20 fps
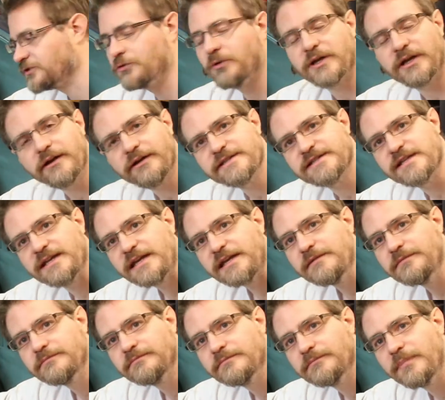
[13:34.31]
quite nicely,
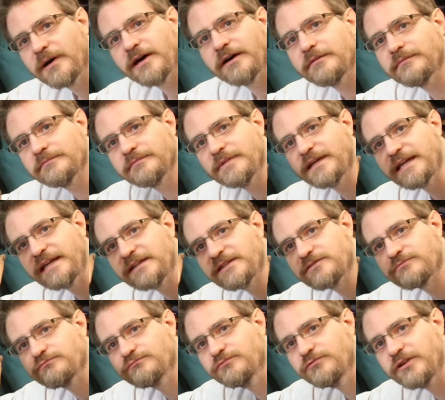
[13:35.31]
but
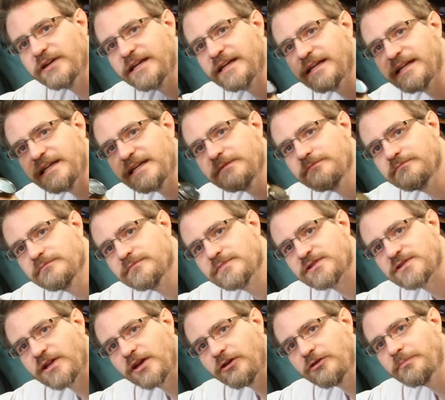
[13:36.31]
it's really
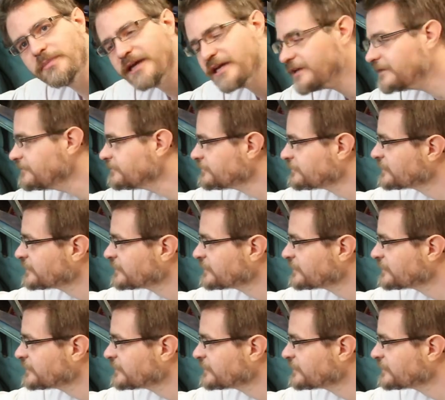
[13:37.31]
sloping,